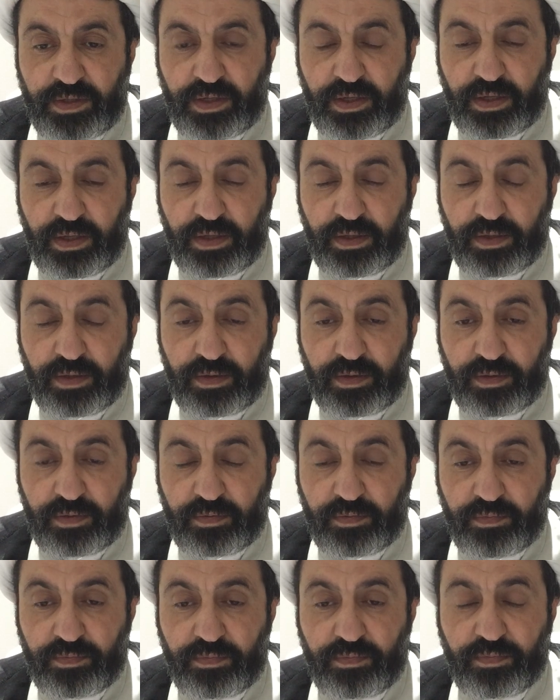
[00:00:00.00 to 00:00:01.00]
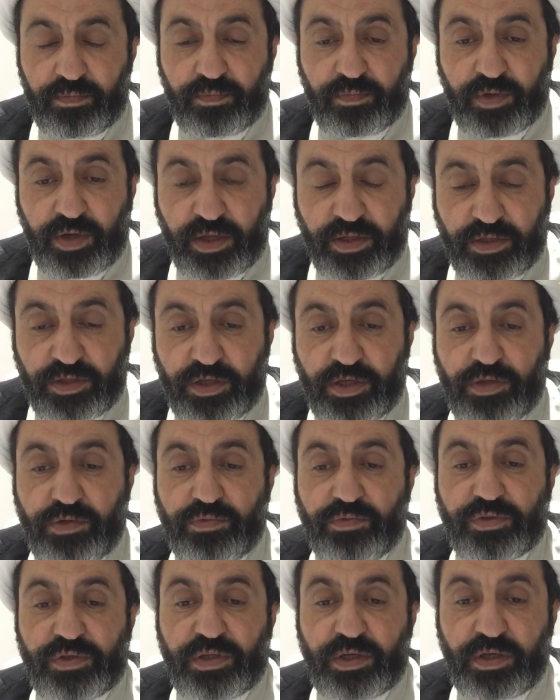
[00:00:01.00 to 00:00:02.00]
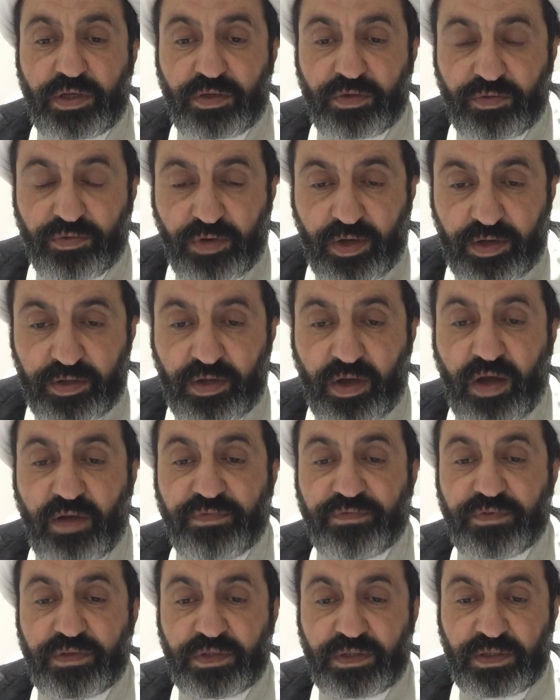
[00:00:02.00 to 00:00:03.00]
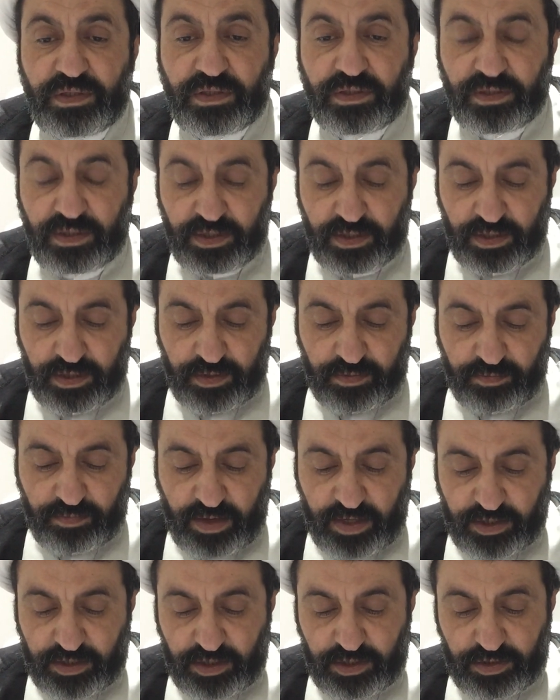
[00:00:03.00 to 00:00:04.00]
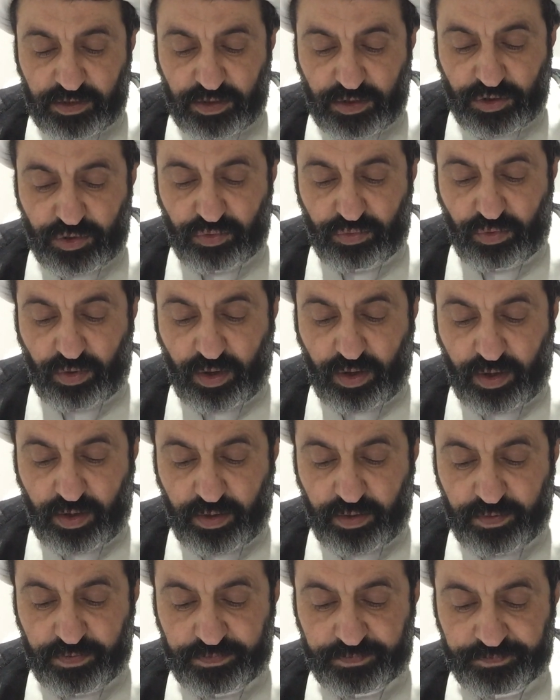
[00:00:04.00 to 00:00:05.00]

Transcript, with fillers: uh, continuously, quite often, making this dua.